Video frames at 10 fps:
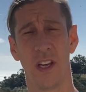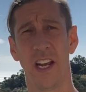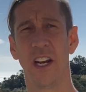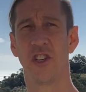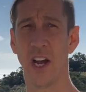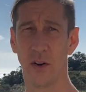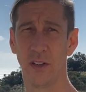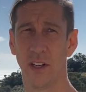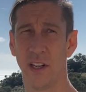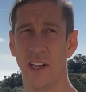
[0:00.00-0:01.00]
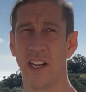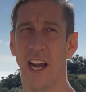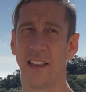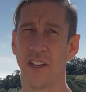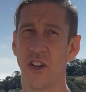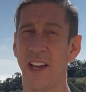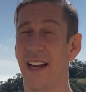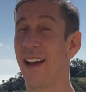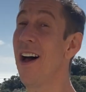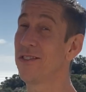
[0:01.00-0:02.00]
In general, unless you're getting
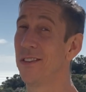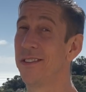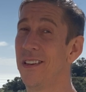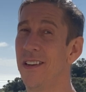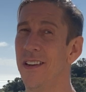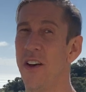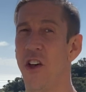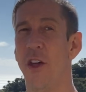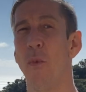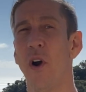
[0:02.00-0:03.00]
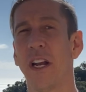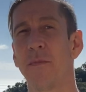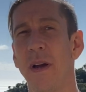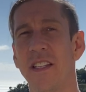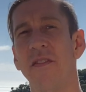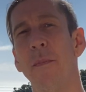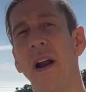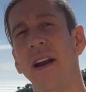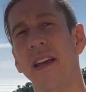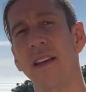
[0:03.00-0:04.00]
hustled, the more expensive the
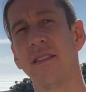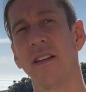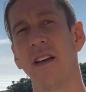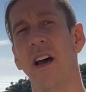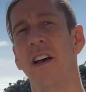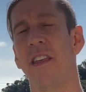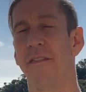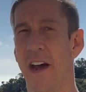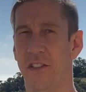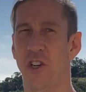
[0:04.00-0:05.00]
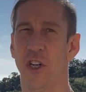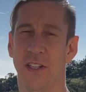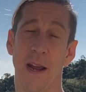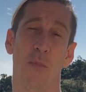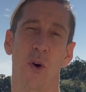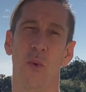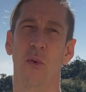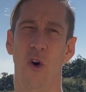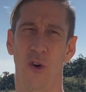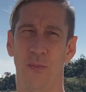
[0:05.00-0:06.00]
bearing is, the faster your skateboard will
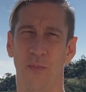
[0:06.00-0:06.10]
roll.